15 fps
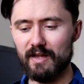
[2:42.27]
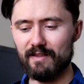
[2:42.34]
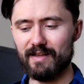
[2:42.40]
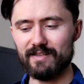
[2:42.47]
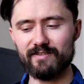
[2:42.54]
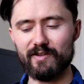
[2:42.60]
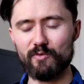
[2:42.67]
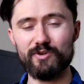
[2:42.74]

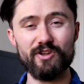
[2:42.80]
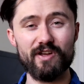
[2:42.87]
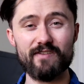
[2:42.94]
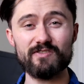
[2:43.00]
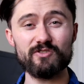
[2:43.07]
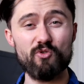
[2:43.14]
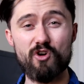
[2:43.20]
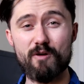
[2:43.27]
That's something we don't
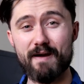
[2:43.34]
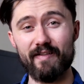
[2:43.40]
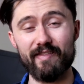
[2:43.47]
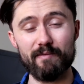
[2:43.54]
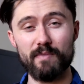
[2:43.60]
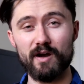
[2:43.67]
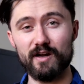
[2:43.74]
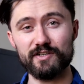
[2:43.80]
even talk about
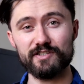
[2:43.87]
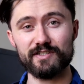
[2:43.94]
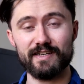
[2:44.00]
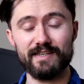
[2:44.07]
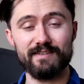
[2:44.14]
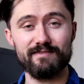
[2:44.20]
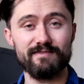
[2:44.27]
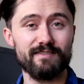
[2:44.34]
that much
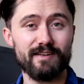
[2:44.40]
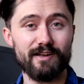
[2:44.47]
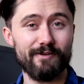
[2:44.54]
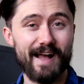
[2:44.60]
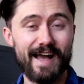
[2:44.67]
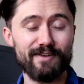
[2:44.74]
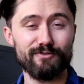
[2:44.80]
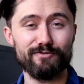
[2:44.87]
in,
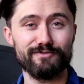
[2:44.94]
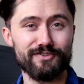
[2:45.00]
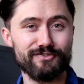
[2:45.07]
adult